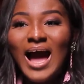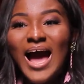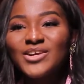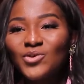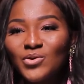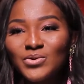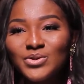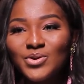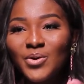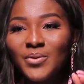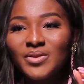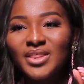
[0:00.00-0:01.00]
And
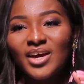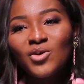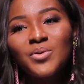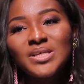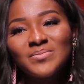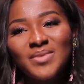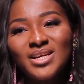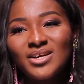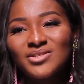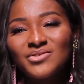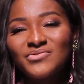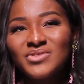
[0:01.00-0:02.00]
also, they're always made
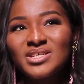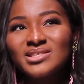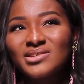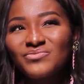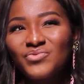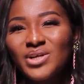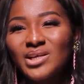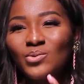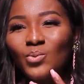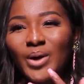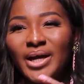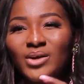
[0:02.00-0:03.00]
out of this really
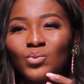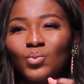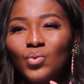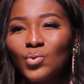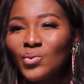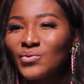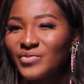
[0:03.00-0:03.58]
weird wool